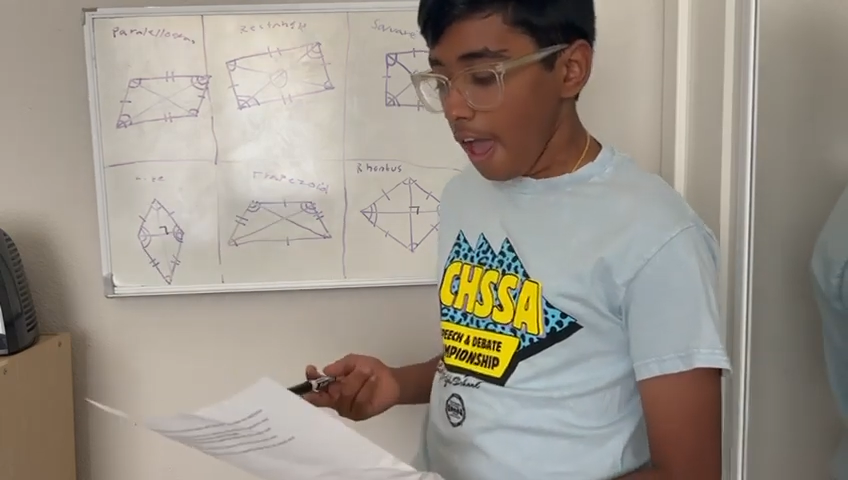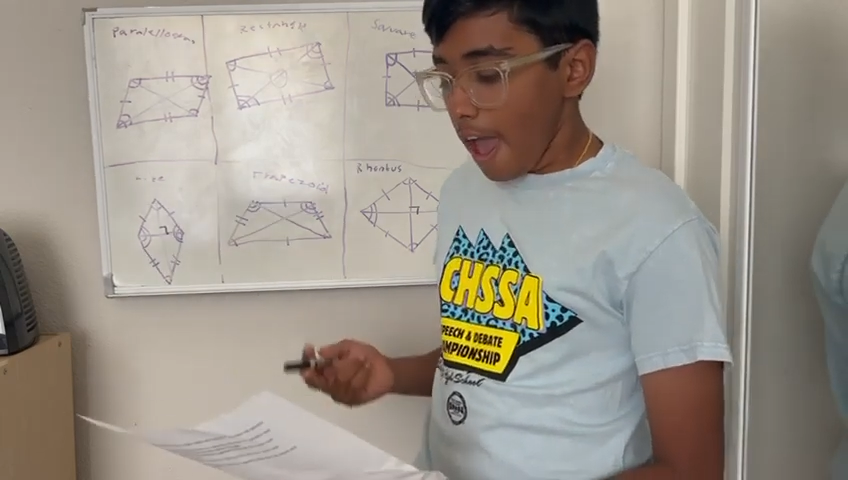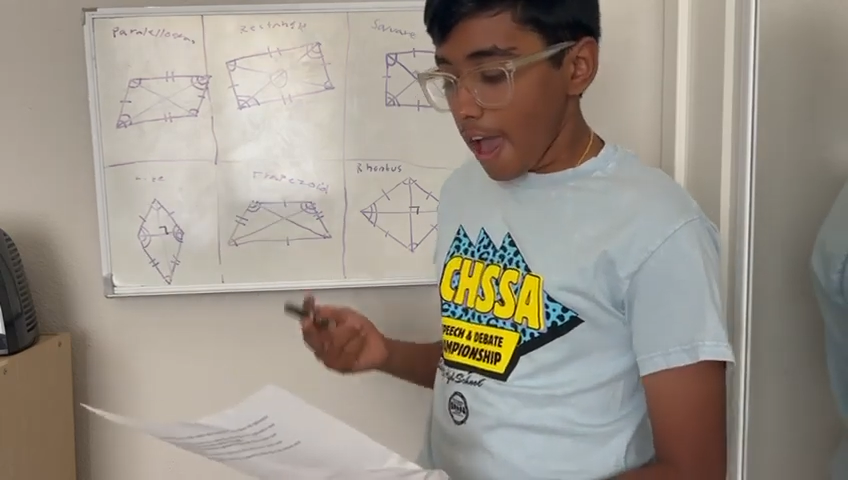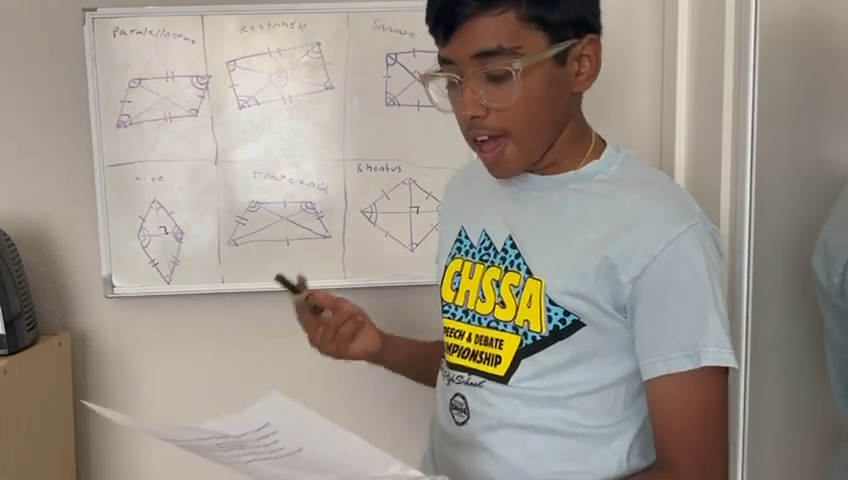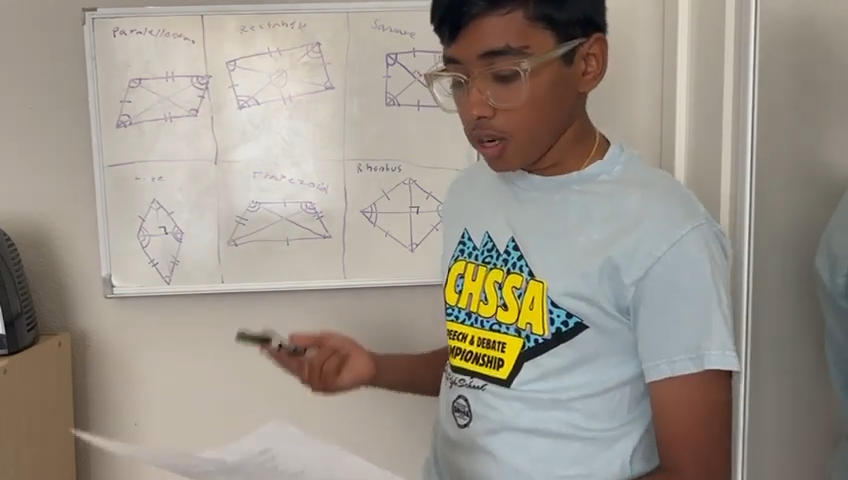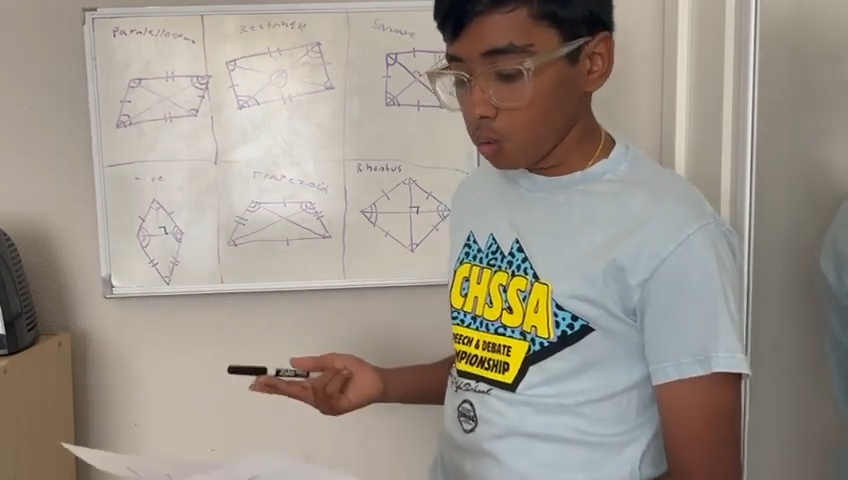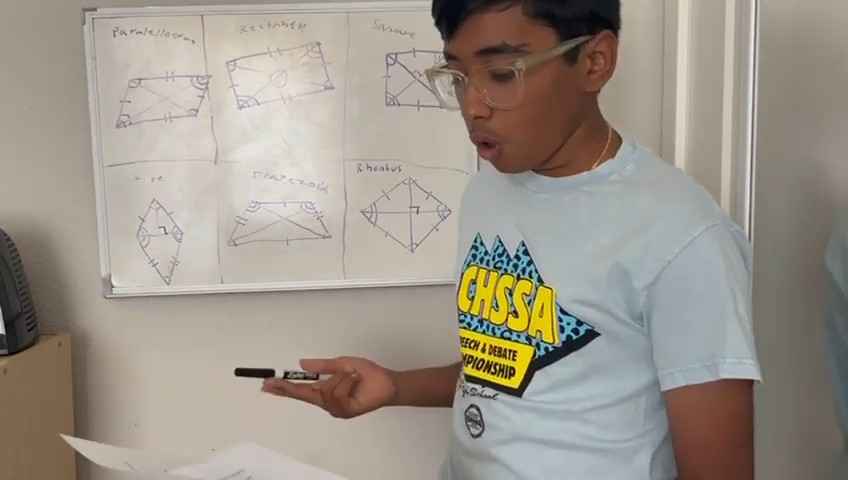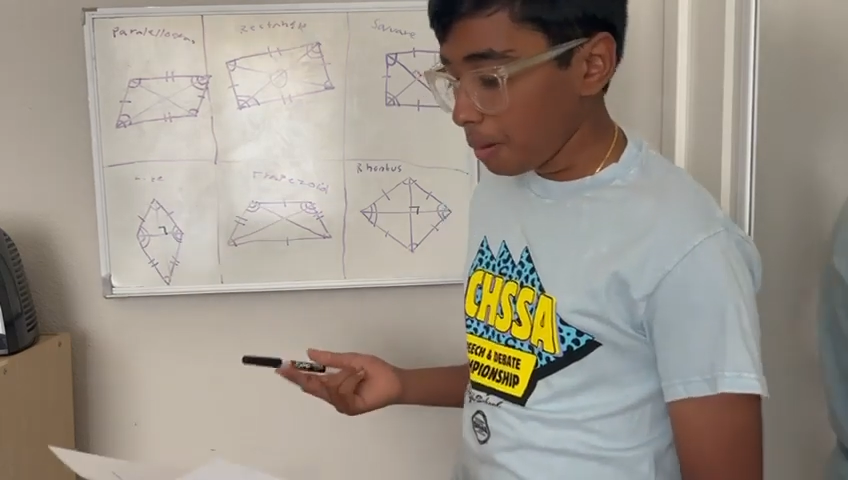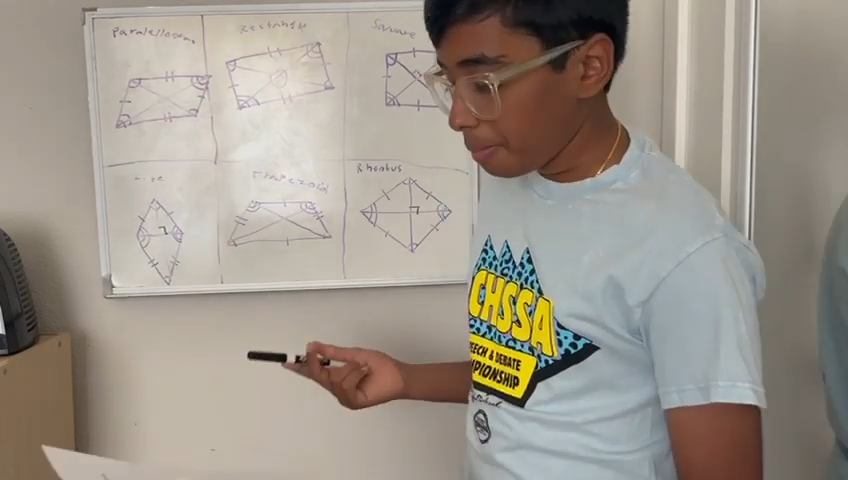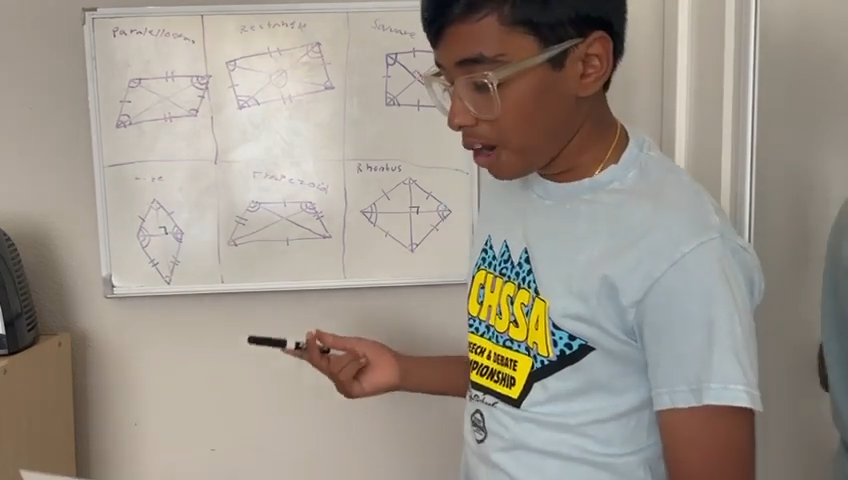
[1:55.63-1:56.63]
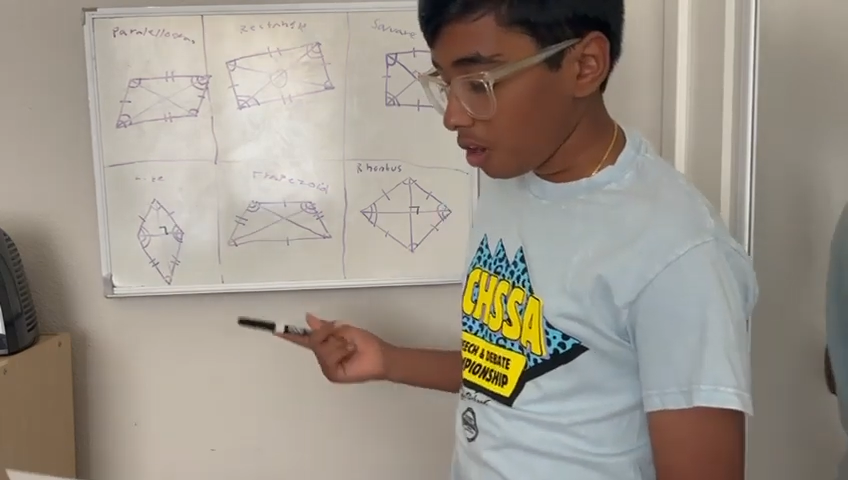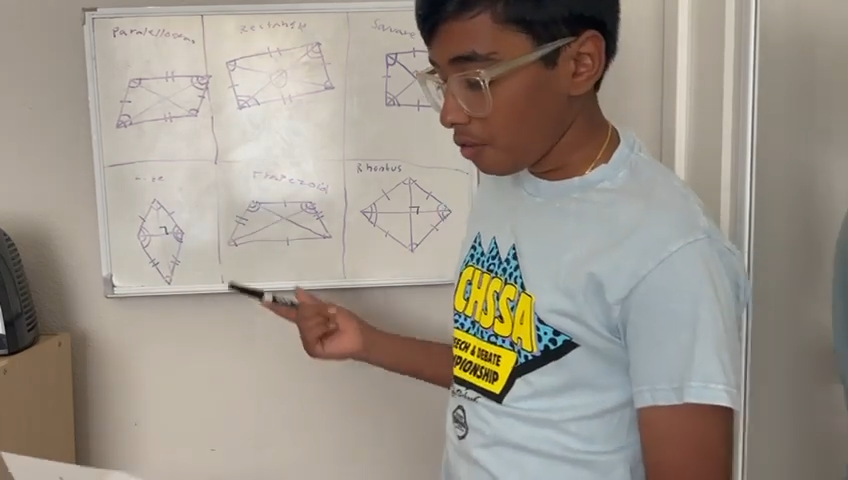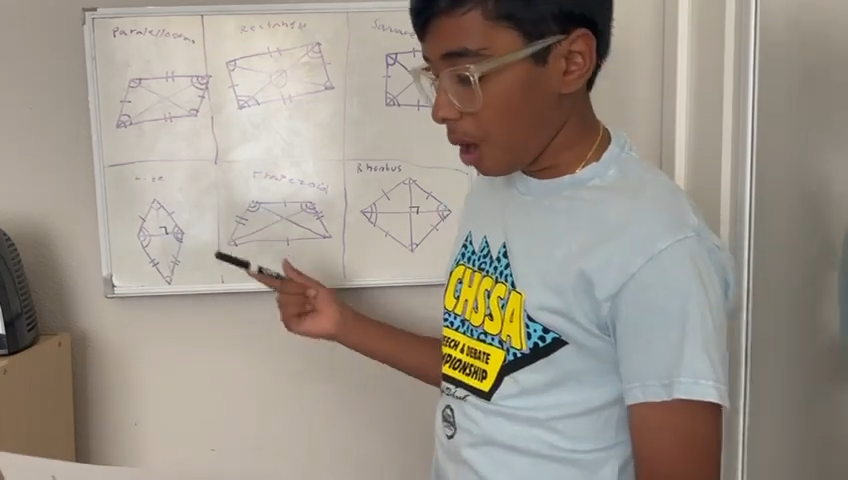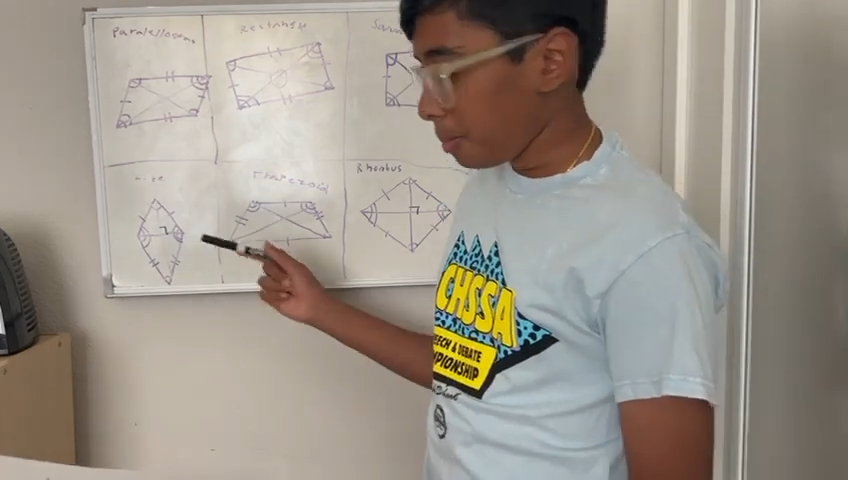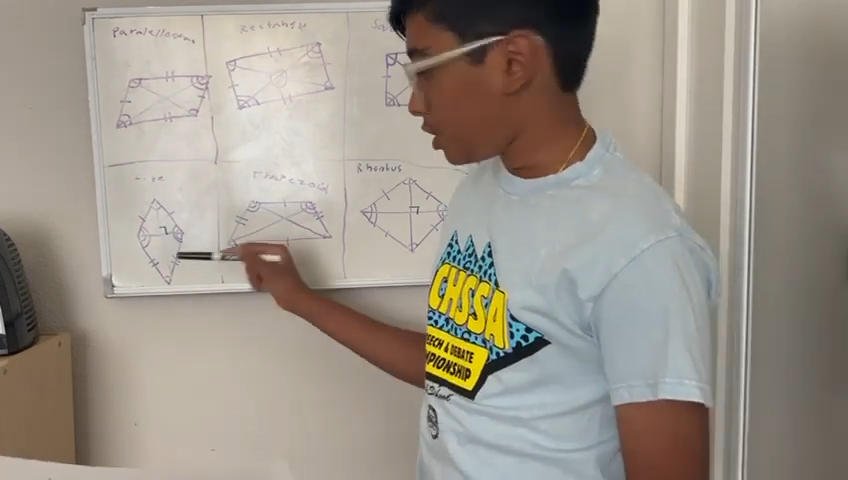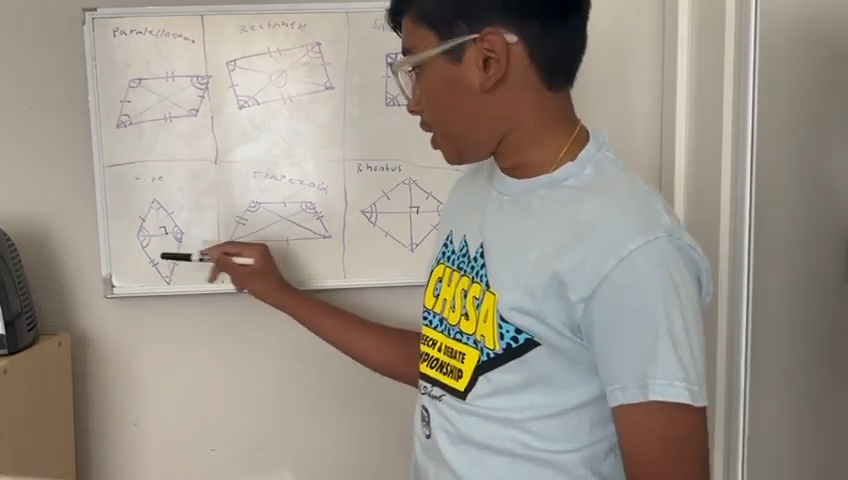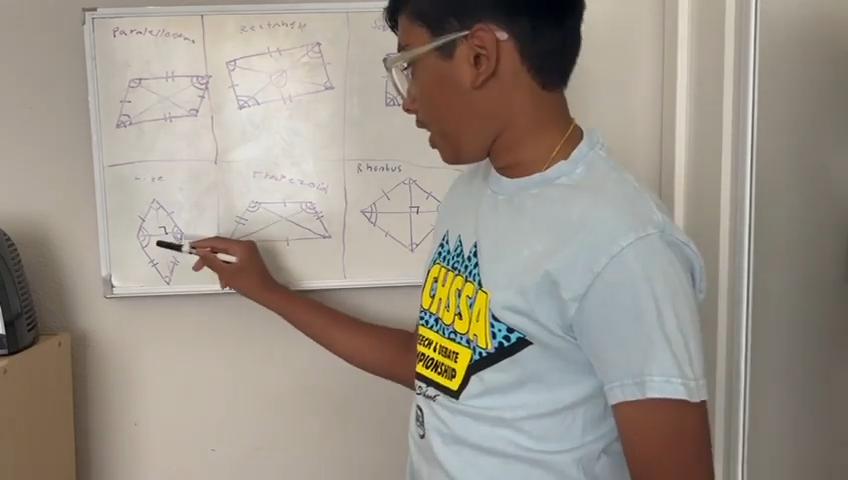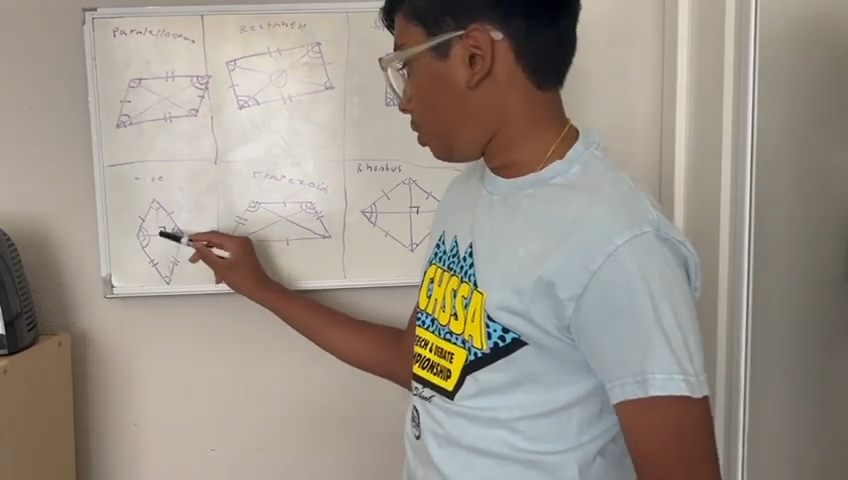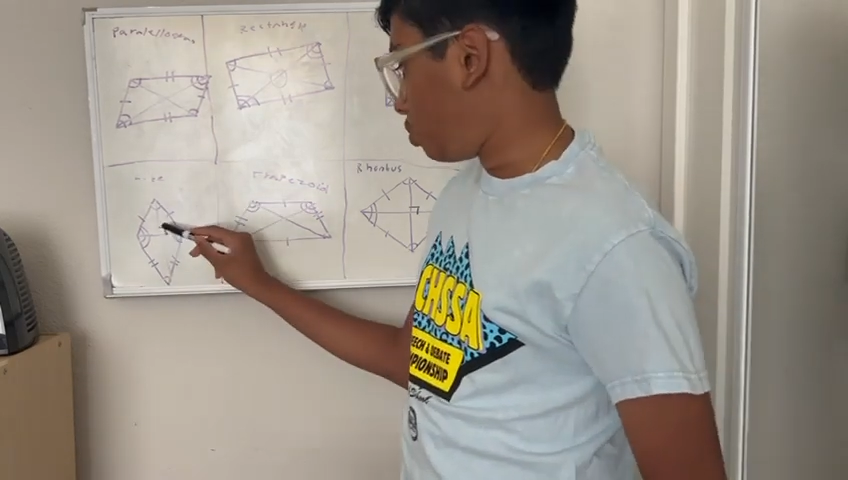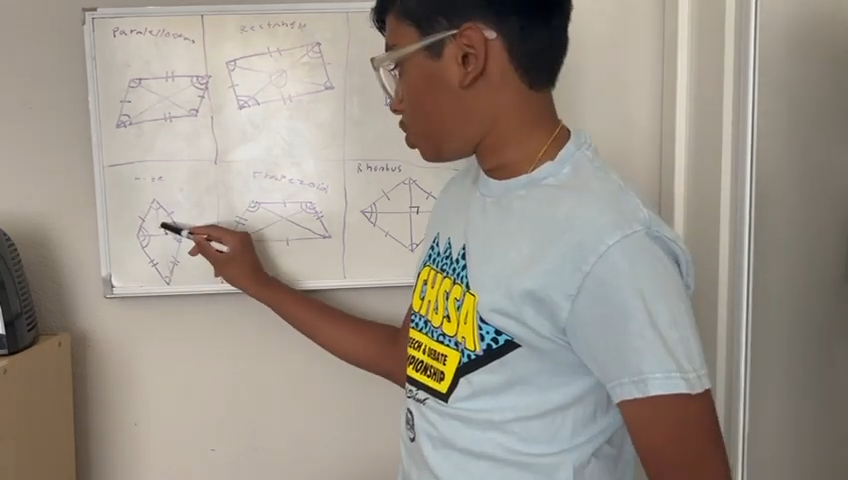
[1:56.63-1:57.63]
and 1 pair of opposite
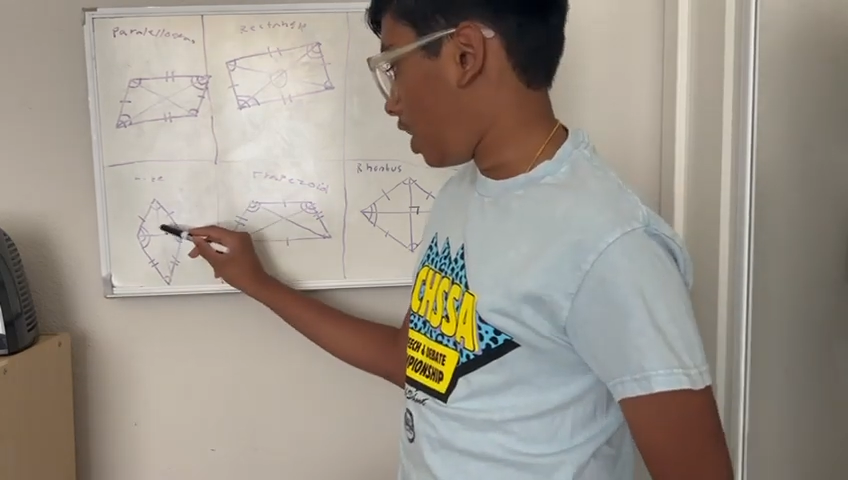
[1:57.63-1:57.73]
angles